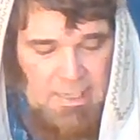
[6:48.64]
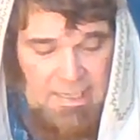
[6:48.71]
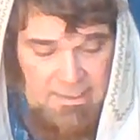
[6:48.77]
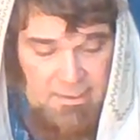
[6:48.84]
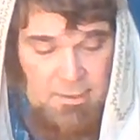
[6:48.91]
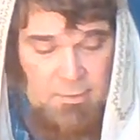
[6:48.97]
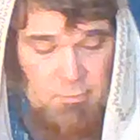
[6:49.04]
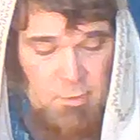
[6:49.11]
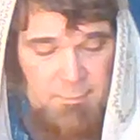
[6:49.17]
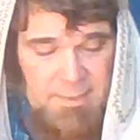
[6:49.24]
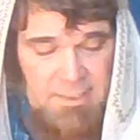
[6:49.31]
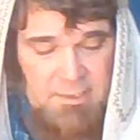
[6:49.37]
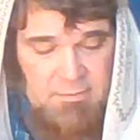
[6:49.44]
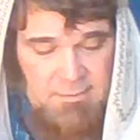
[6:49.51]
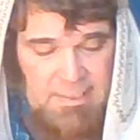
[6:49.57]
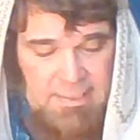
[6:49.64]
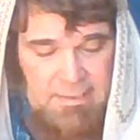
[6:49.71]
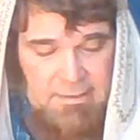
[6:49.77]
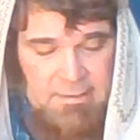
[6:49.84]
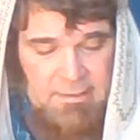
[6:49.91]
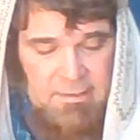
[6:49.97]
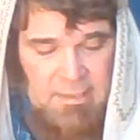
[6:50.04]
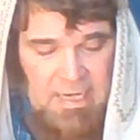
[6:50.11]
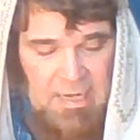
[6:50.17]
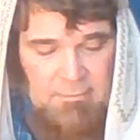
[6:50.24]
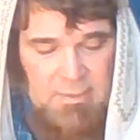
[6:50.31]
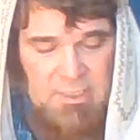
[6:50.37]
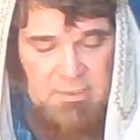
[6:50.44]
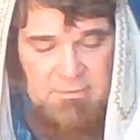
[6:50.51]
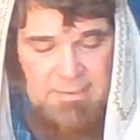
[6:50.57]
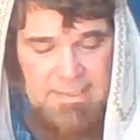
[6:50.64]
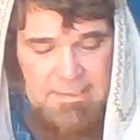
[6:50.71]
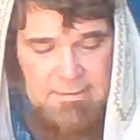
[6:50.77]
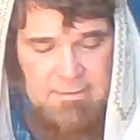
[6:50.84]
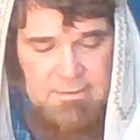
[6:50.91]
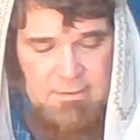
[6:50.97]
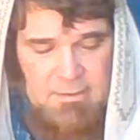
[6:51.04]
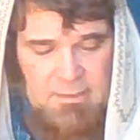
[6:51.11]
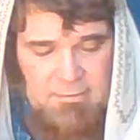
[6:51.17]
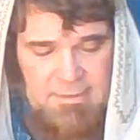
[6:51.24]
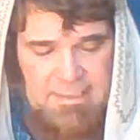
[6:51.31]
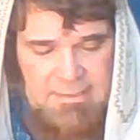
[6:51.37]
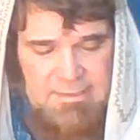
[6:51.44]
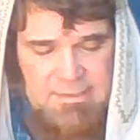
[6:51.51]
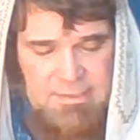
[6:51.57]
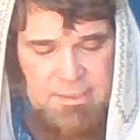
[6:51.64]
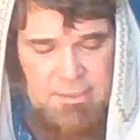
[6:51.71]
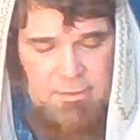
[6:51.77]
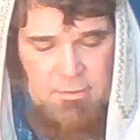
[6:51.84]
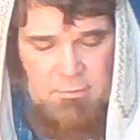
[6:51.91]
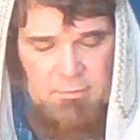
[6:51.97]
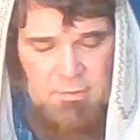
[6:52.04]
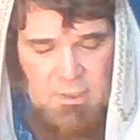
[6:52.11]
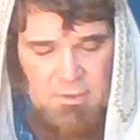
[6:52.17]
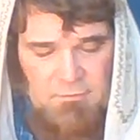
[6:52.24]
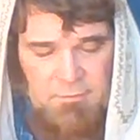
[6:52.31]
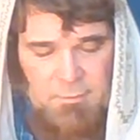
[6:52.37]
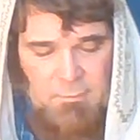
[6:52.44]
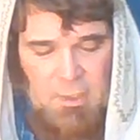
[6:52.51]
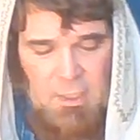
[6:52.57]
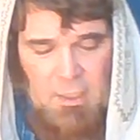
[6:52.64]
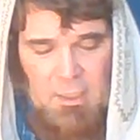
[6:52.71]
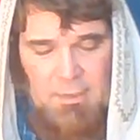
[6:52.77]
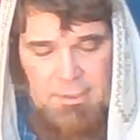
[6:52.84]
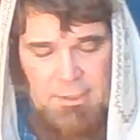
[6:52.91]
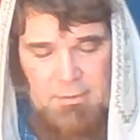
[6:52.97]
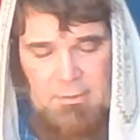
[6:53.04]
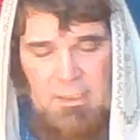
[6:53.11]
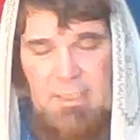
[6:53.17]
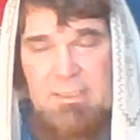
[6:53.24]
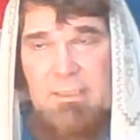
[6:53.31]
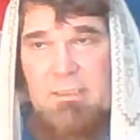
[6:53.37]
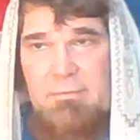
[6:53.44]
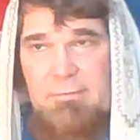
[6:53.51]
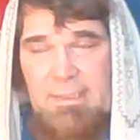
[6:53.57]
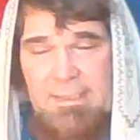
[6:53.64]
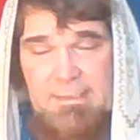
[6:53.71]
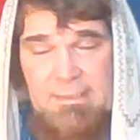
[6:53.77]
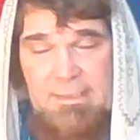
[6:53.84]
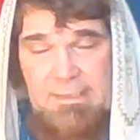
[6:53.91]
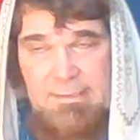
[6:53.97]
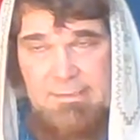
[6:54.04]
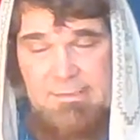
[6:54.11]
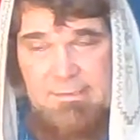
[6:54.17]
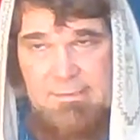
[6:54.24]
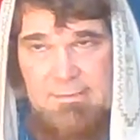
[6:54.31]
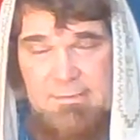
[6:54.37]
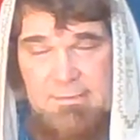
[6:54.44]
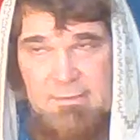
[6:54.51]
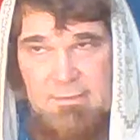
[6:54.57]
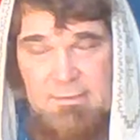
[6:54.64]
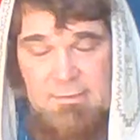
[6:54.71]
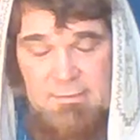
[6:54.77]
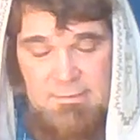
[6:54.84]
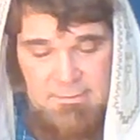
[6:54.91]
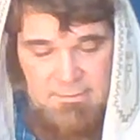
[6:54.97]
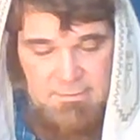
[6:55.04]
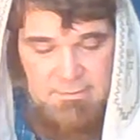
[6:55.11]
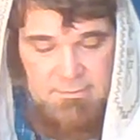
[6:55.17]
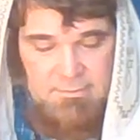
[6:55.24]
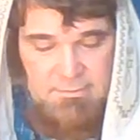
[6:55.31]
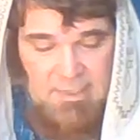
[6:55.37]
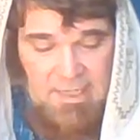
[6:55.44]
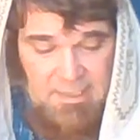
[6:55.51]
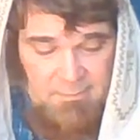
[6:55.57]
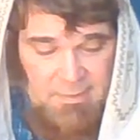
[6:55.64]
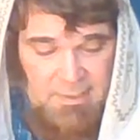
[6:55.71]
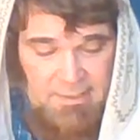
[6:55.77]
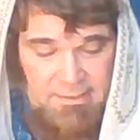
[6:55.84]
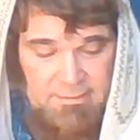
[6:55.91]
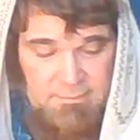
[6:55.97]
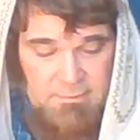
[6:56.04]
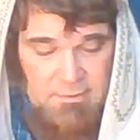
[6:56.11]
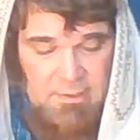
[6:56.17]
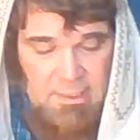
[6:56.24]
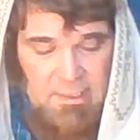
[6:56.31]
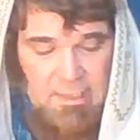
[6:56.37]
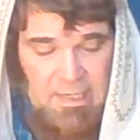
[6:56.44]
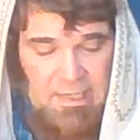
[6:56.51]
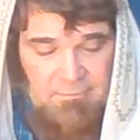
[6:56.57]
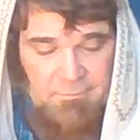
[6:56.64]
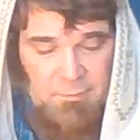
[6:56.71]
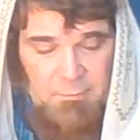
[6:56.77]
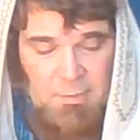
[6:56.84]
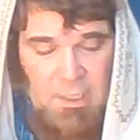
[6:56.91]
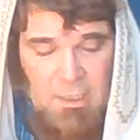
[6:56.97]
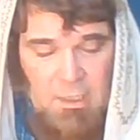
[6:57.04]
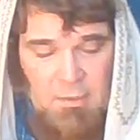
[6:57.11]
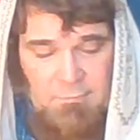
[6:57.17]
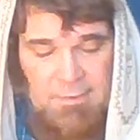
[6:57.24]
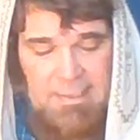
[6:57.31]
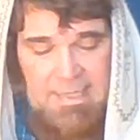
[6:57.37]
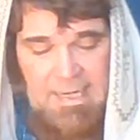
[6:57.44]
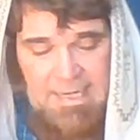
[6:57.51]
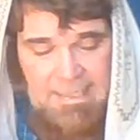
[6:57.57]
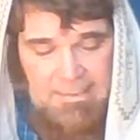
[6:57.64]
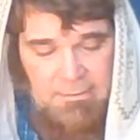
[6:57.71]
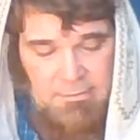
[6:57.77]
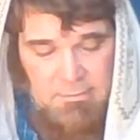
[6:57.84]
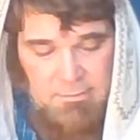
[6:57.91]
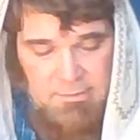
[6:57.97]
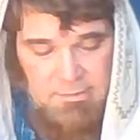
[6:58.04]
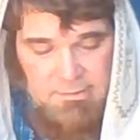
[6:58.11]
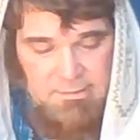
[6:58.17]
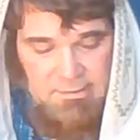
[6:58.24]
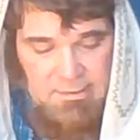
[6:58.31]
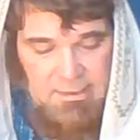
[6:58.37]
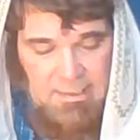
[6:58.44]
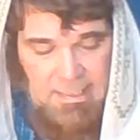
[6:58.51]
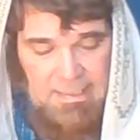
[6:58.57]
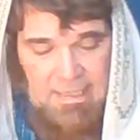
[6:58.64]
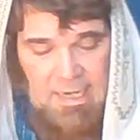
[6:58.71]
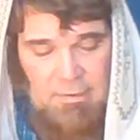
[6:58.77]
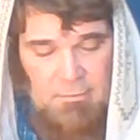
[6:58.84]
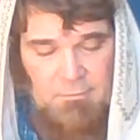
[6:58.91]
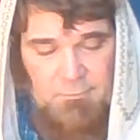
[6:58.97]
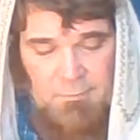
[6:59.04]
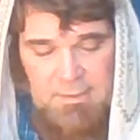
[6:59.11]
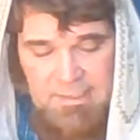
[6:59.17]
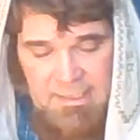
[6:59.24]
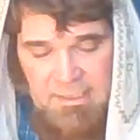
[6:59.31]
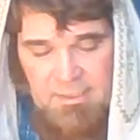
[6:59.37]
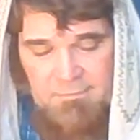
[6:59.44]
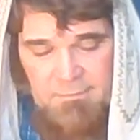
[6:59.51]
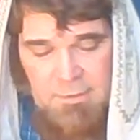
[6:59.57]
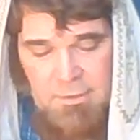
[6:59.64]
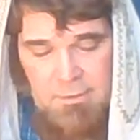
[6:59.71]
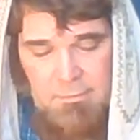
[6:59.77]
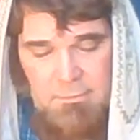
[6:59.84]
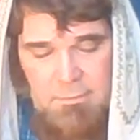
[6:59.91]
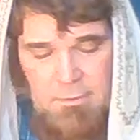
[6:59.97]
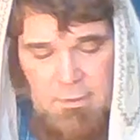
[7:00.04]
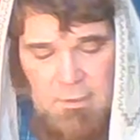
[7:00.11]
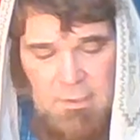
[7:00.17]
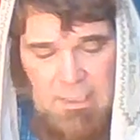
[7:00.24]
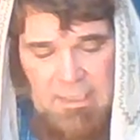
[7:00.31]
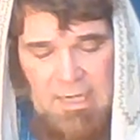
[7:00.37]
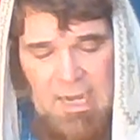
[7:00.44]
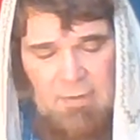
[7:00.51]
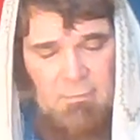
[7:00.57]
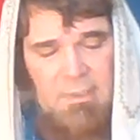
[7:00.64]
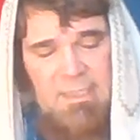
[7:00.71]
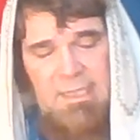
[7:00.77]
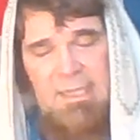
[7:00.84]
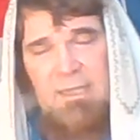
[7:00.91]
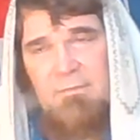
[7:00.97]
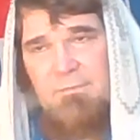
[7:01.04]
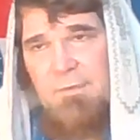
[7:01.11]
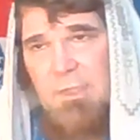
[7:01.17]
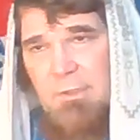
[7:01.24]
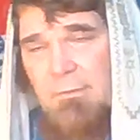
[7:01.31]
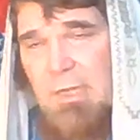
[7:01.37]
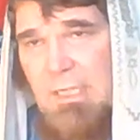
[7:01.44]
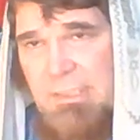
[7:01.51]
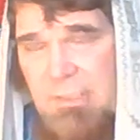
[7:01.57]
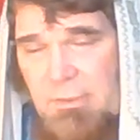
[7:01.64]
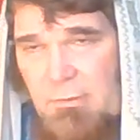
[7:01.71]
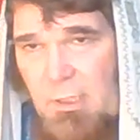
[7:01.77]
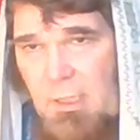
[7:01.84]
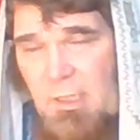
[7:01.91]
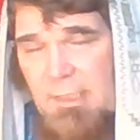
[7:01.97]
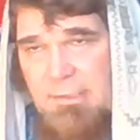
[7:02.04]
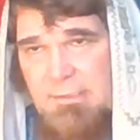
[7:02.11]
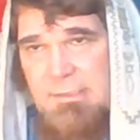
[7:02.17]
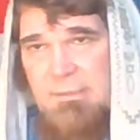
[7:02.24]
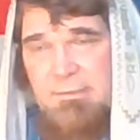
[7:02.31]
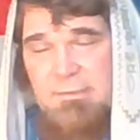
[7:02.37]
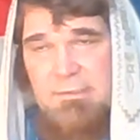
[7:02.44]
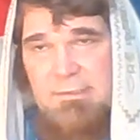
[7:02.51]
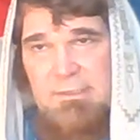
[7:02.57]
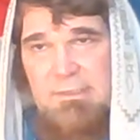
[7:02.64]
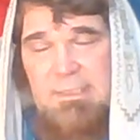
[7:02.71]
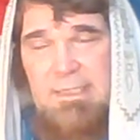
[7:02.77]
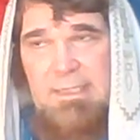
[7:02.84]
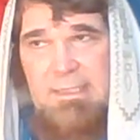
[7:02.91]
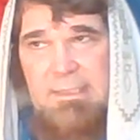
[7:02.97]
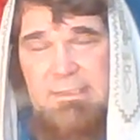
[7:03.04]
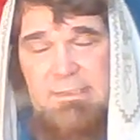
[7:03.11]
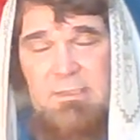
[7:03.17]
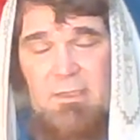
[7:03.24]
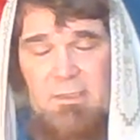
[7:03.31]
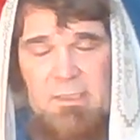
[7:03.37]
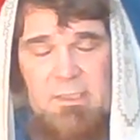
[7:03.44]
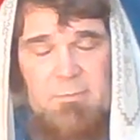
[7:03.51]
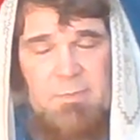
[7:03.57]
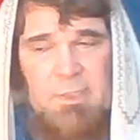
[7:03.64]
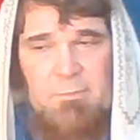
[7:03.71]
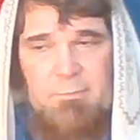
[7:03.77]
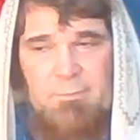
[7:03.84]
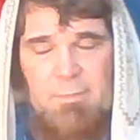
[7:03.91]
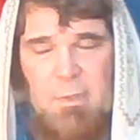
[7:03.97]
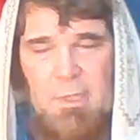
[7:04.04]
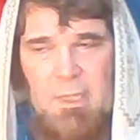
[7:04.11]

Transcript: And you will be clean. I will clean, cleanse you from all your uncleanness. Amen. And from all the idols. And I will forgive you, and I will give you a new heart. See, it's talking about